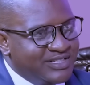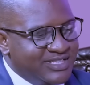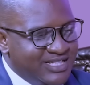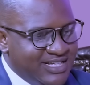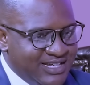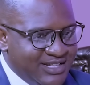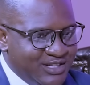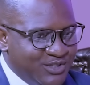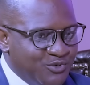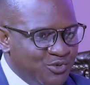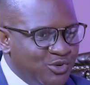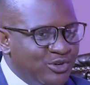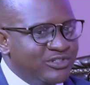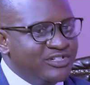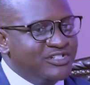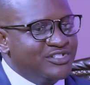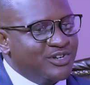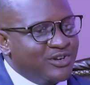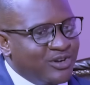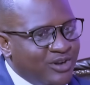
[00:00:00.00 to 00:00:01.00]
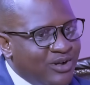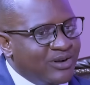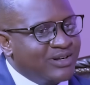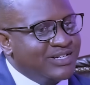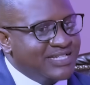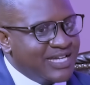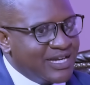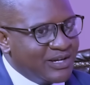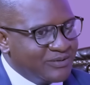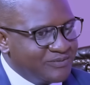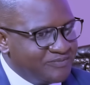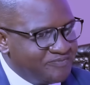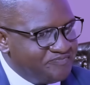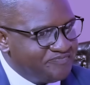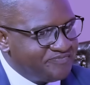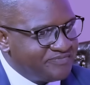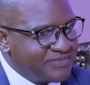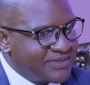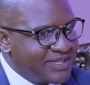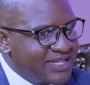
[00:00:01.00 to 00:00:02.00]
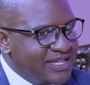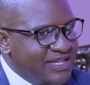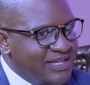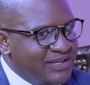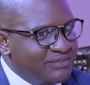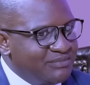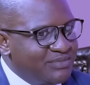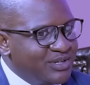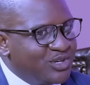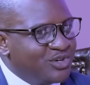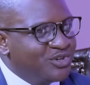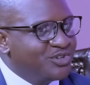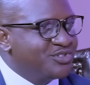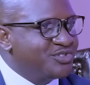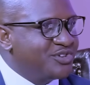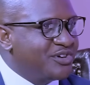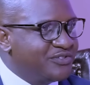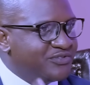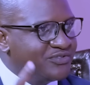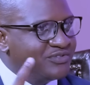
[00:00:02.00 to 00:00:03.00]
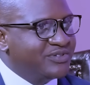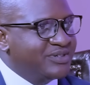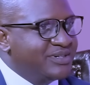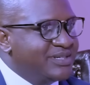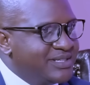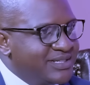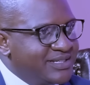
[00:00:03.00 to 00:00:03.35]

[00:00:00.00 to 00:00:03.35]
The world's on lockdown because of